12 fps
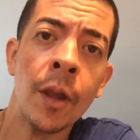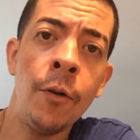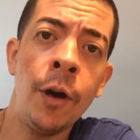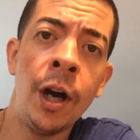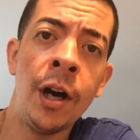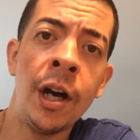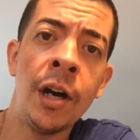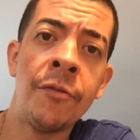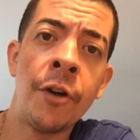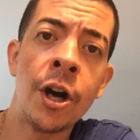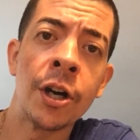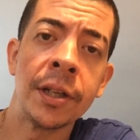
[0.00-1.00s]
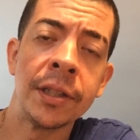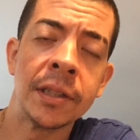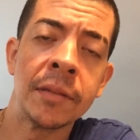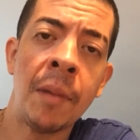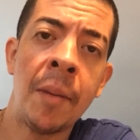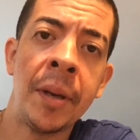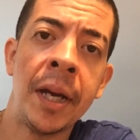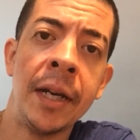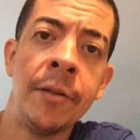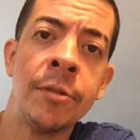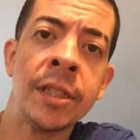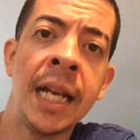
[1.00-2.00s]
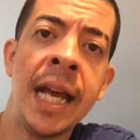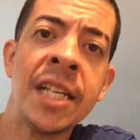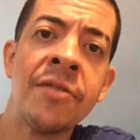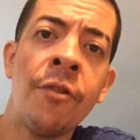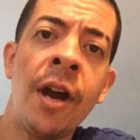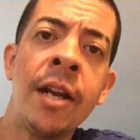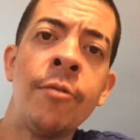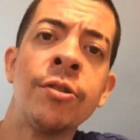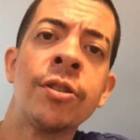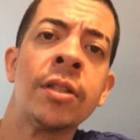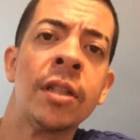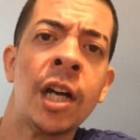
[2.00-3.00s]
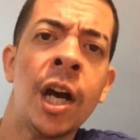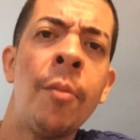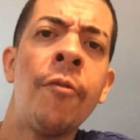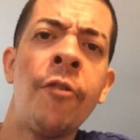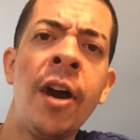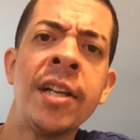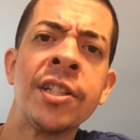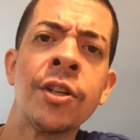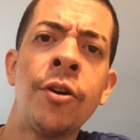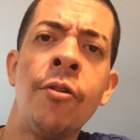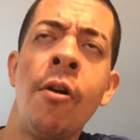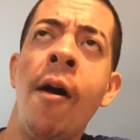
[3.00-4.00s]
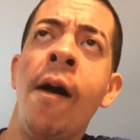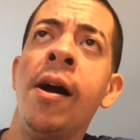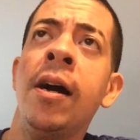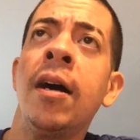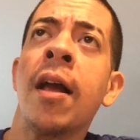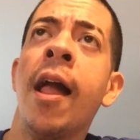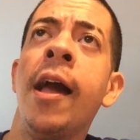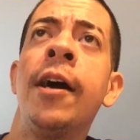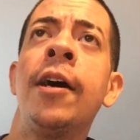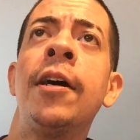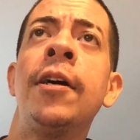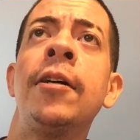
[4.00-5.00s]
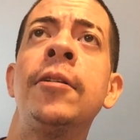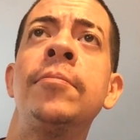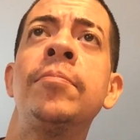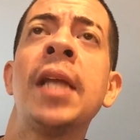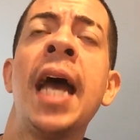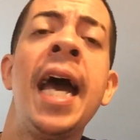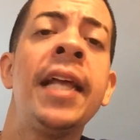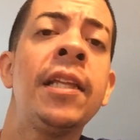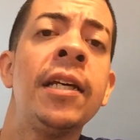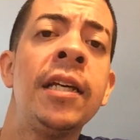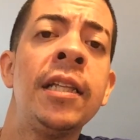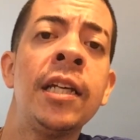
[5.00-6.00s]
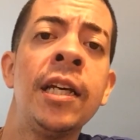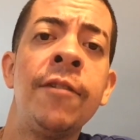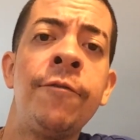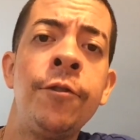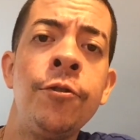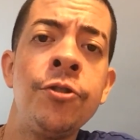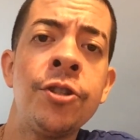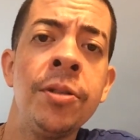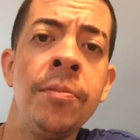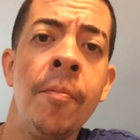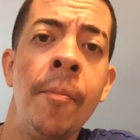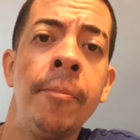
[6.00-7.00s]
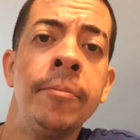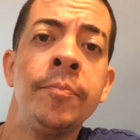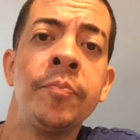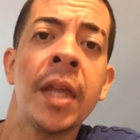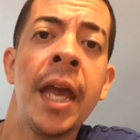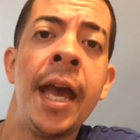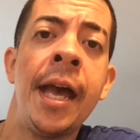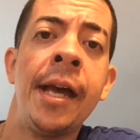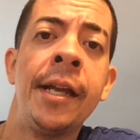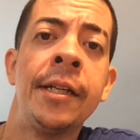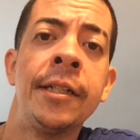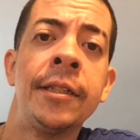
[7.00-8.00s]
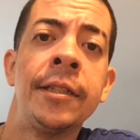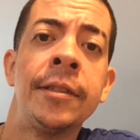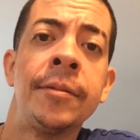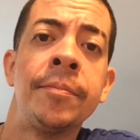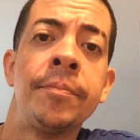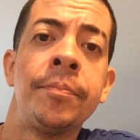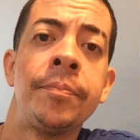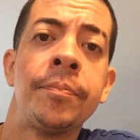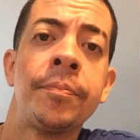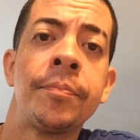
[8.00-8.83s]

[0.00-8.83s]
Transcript: well, of August. My bad, it wasn't last Friday, it was a couple Fridays ago. Um, I had the, the infusion and um,